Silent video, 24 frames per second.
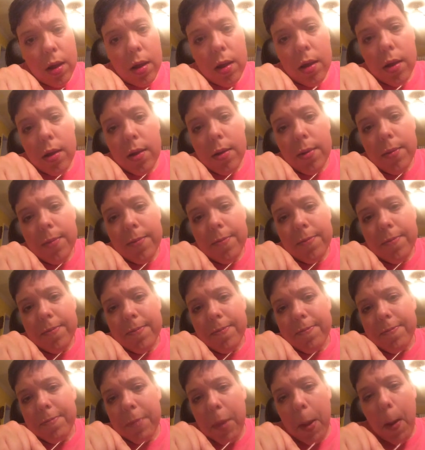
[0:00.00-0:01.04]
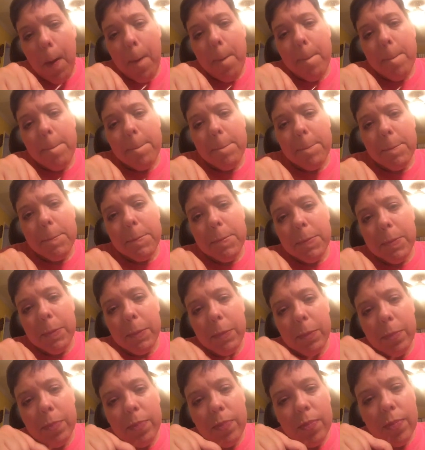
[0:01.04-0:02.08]

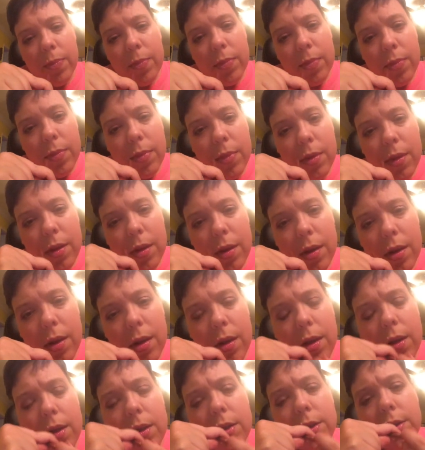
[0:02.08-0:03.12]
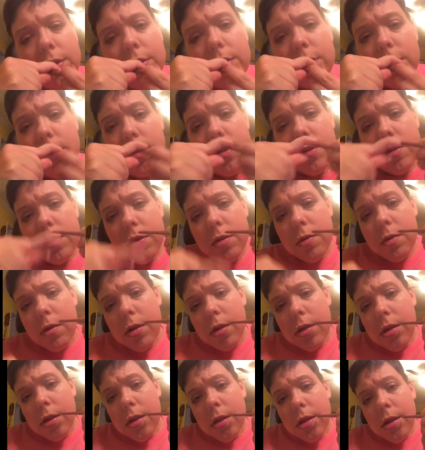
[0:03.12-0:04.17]

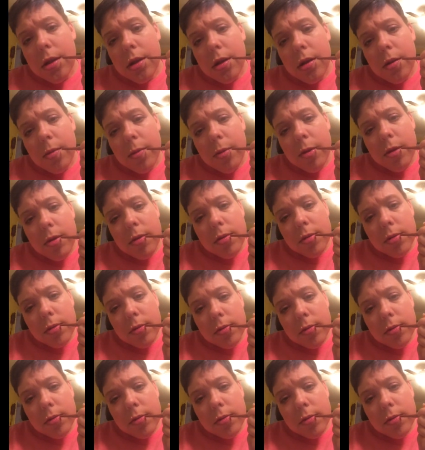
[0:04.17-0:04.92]
Nobody speaks.